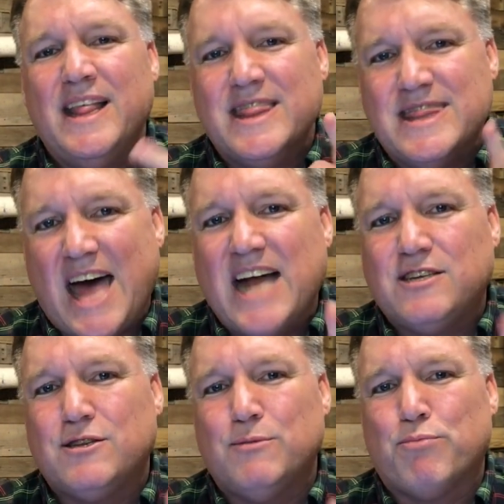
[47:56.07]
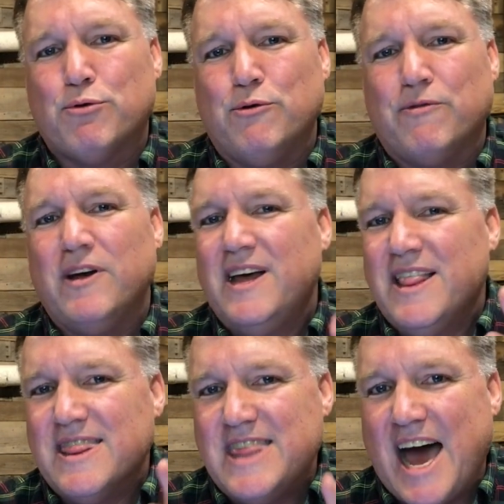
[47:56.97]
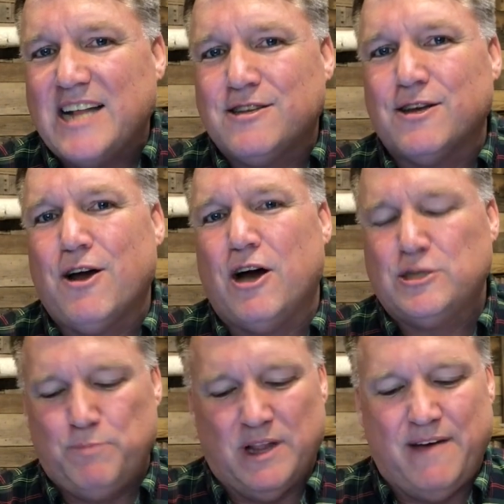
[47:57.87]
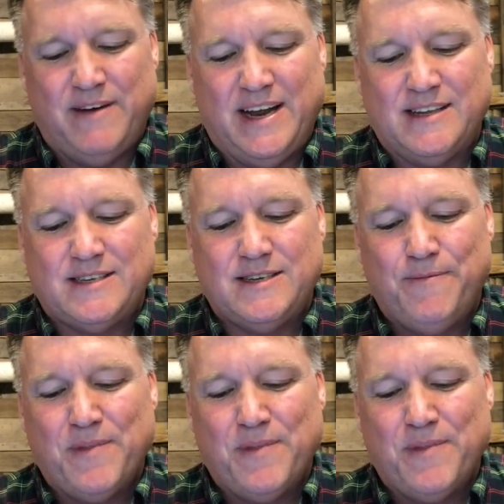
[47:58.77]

That's the proof. That's the gospel evidence.